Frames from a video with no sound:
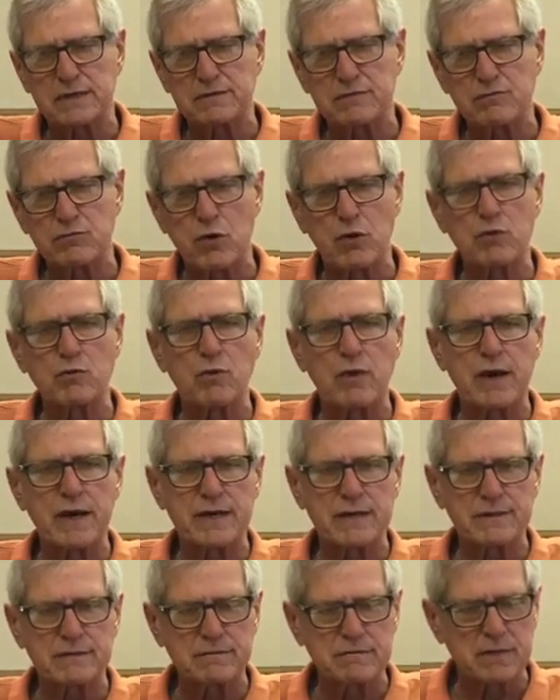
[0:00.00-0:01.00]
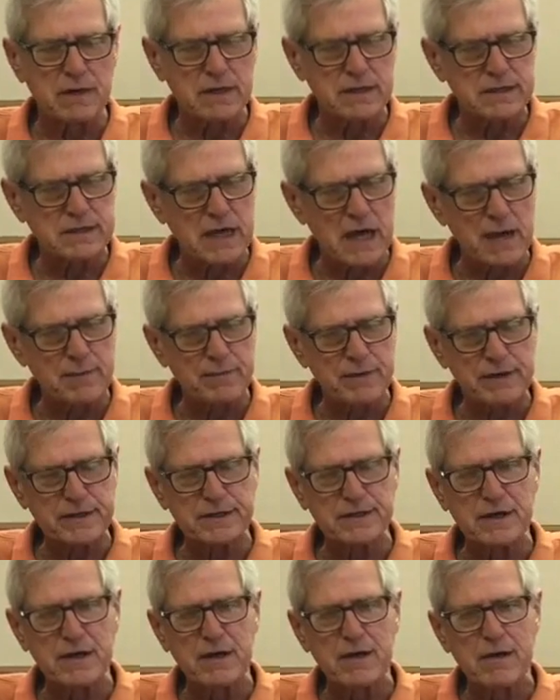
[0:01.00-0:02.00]
roadway
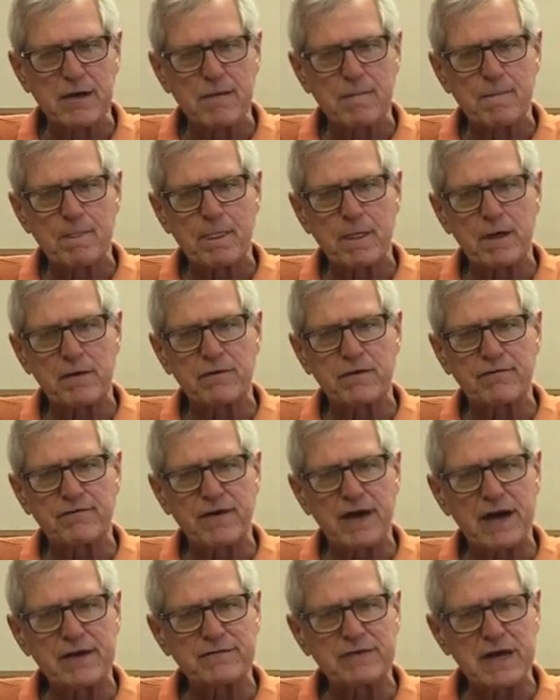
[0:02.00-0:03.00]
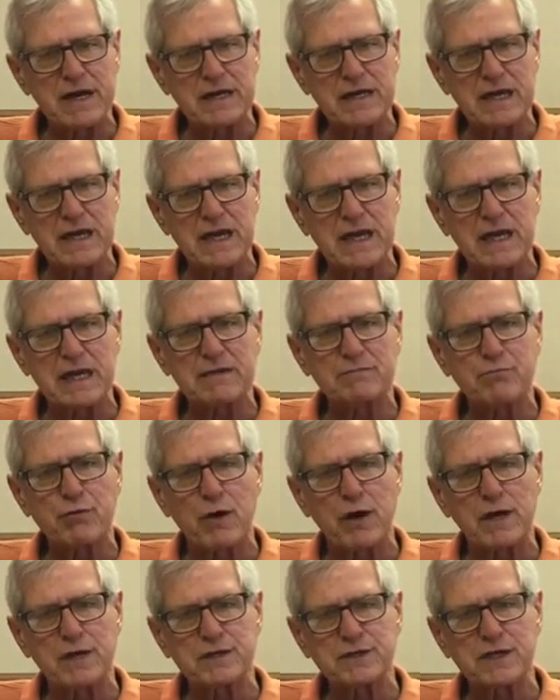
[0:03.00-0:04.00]
topics, the 598
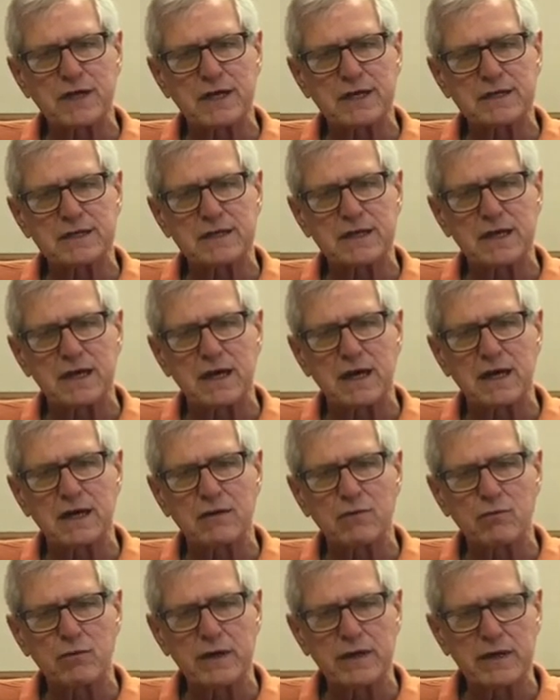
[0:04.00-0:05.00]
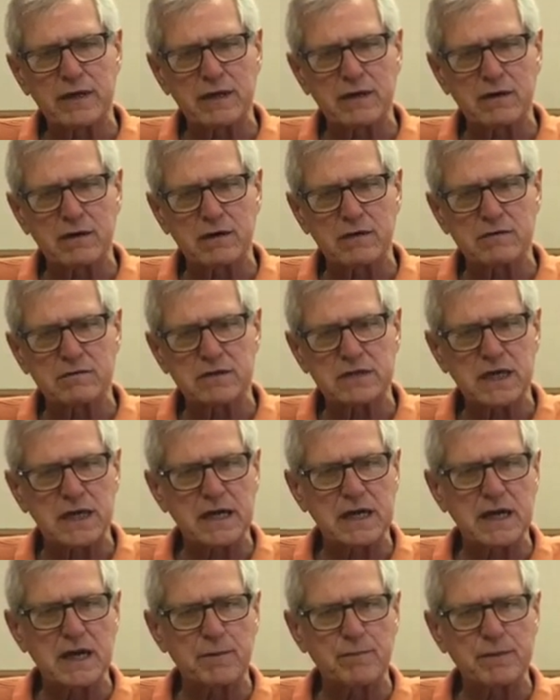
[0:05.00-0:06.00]
project, we are
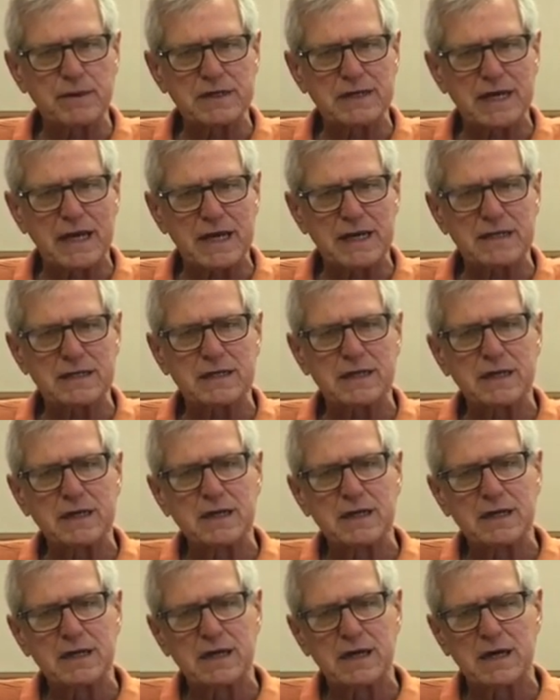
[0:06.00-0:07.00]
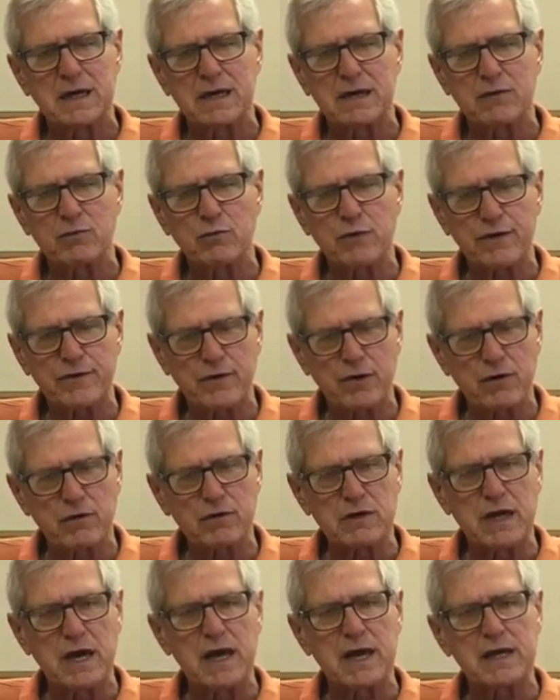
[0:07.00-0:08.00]
setting up a date with
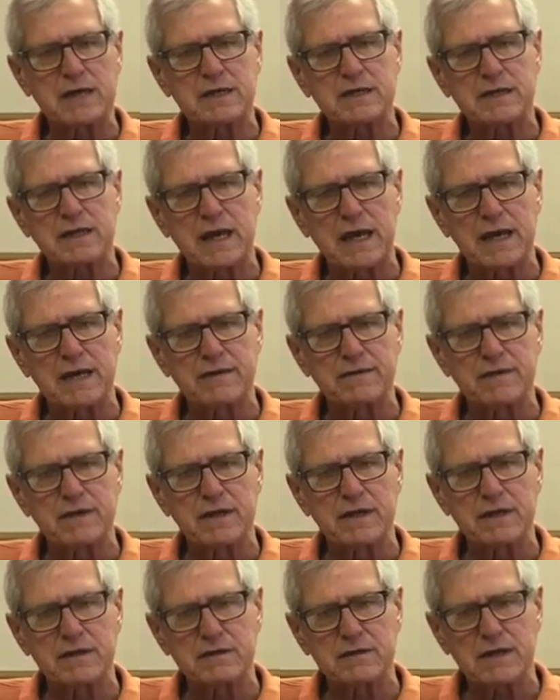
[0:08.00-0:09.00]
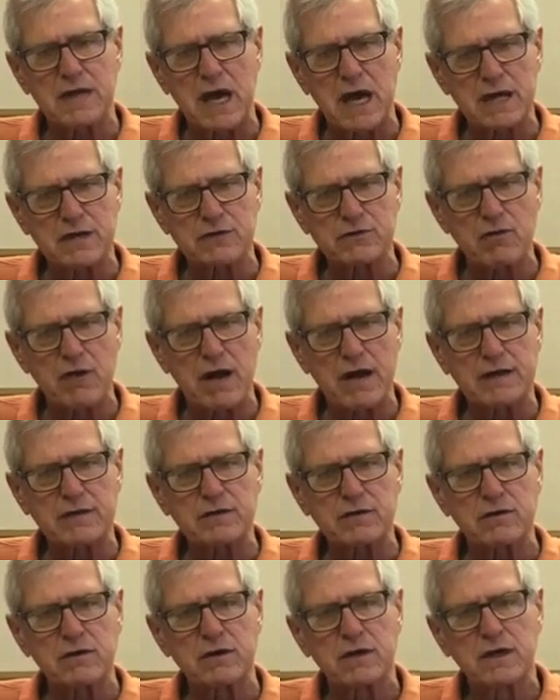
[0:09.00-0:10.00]
ODOT and the
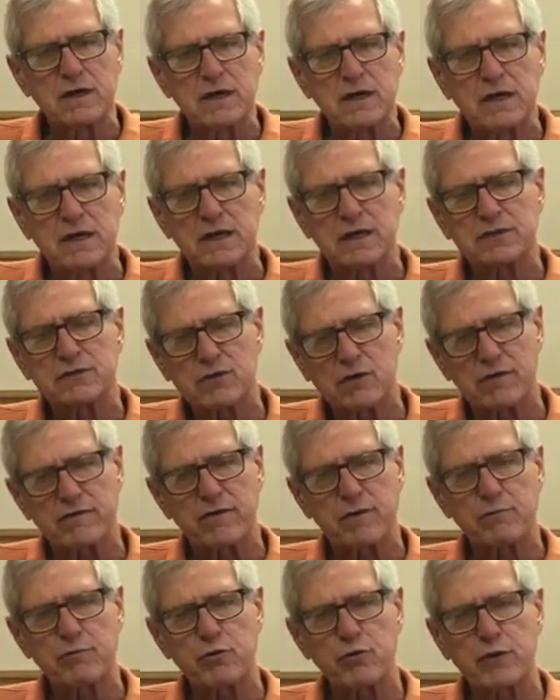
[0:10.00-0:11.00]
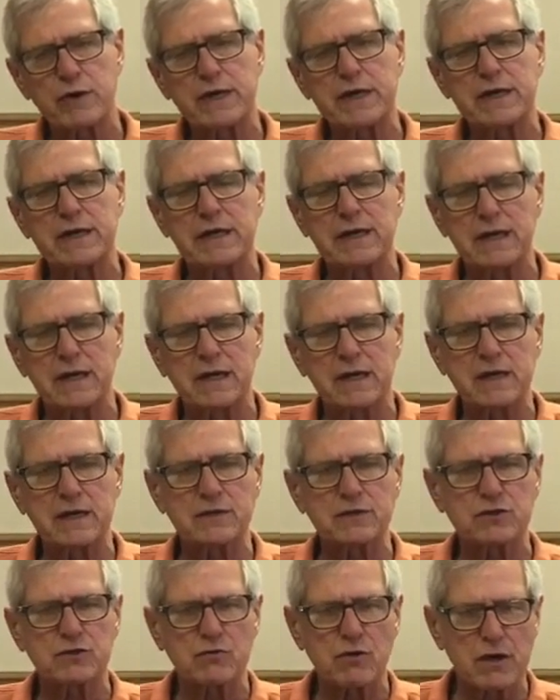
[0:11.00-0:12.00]
contractor, and sort of a
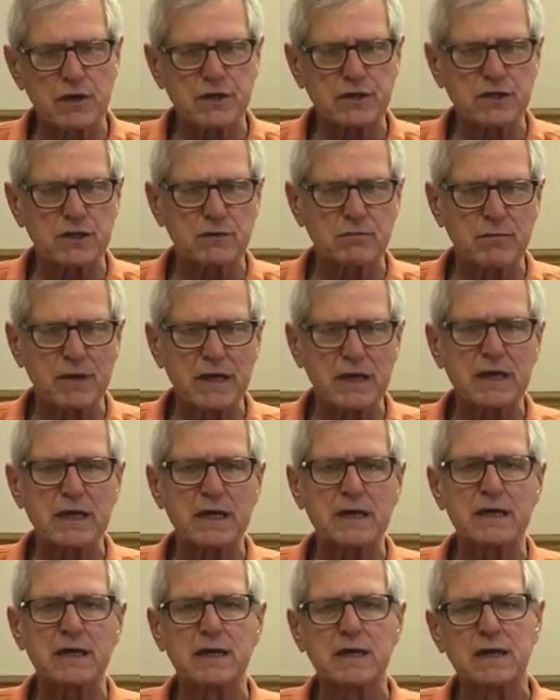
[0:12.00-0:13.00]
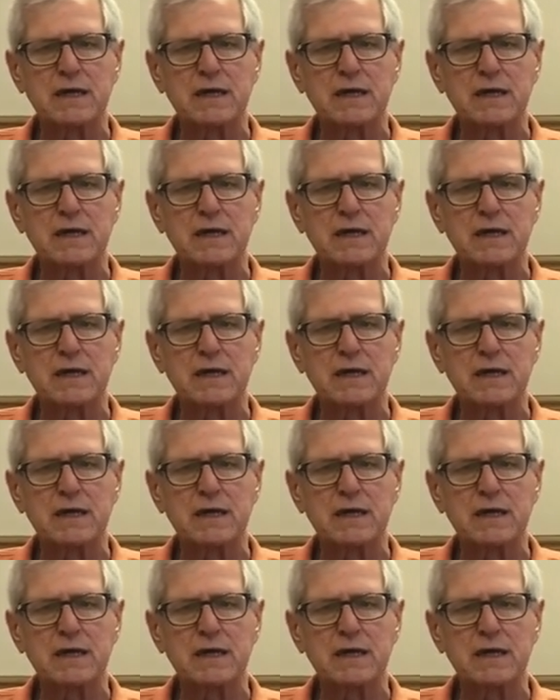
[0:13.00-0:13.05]
pre-construction meeting